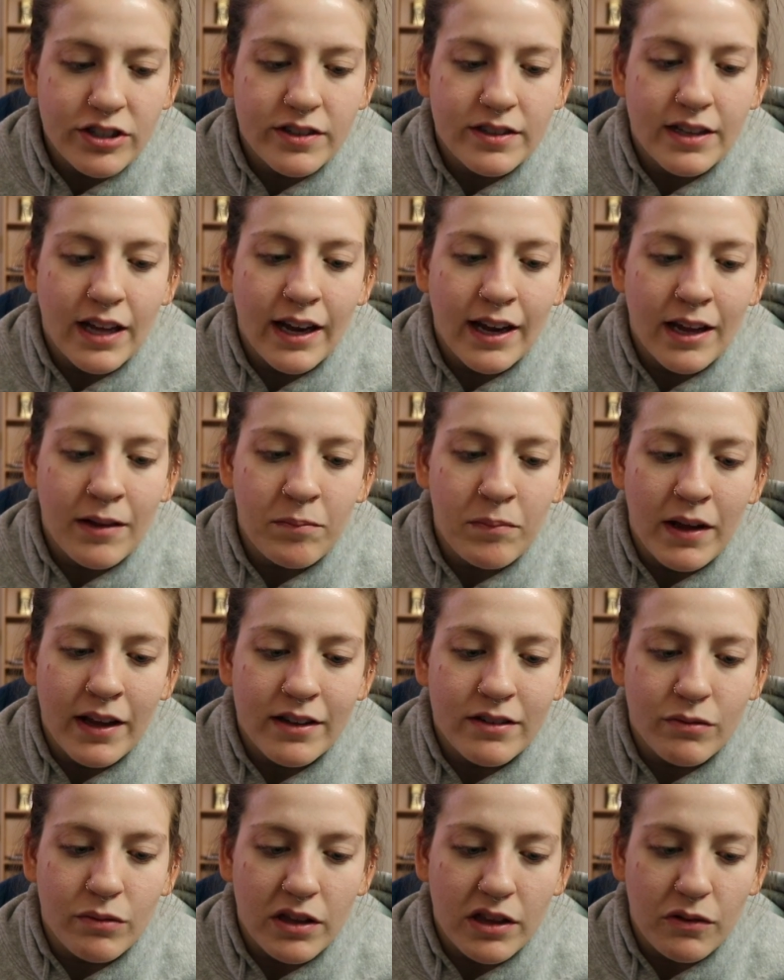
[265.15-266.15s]
Setting
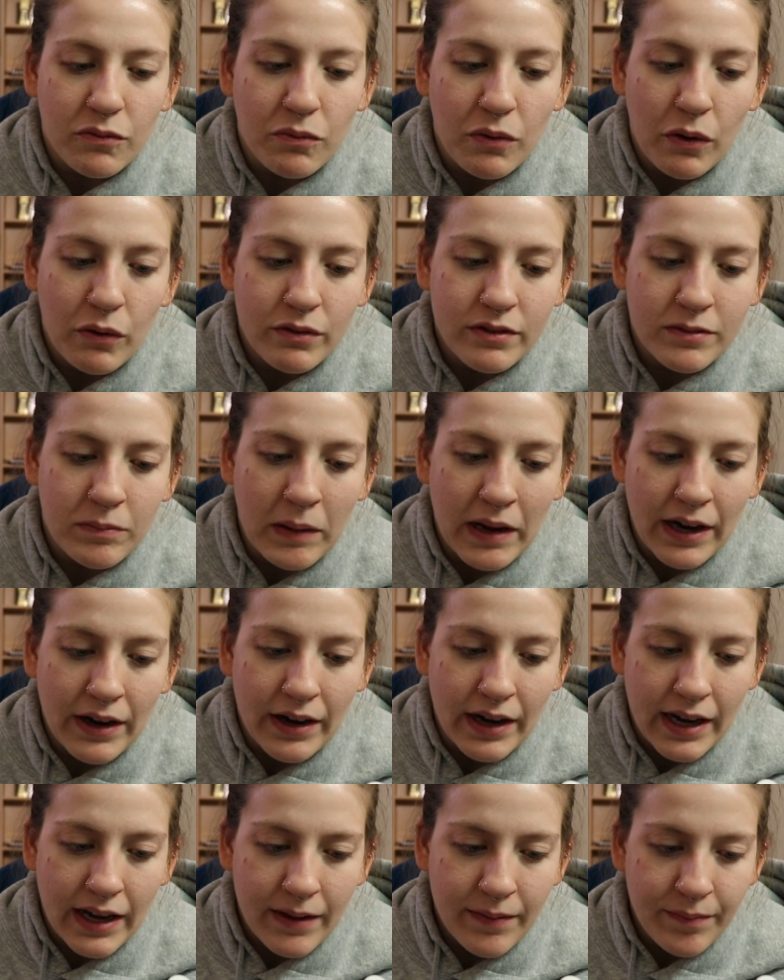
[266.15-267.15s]
Mist with
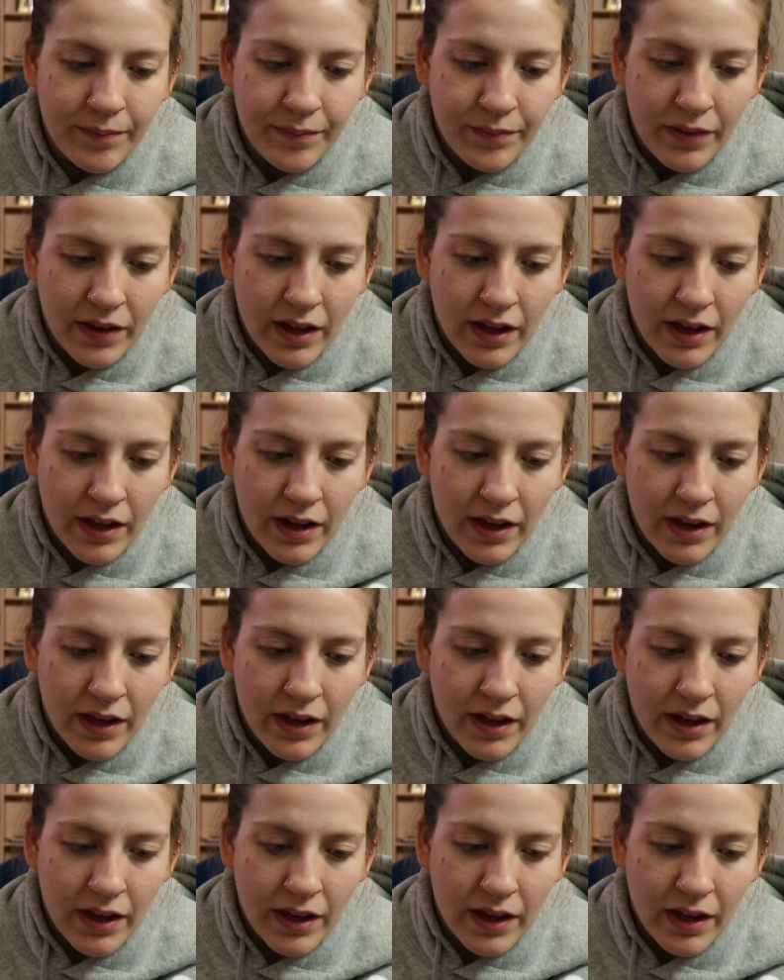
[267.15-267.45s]
Rosemary.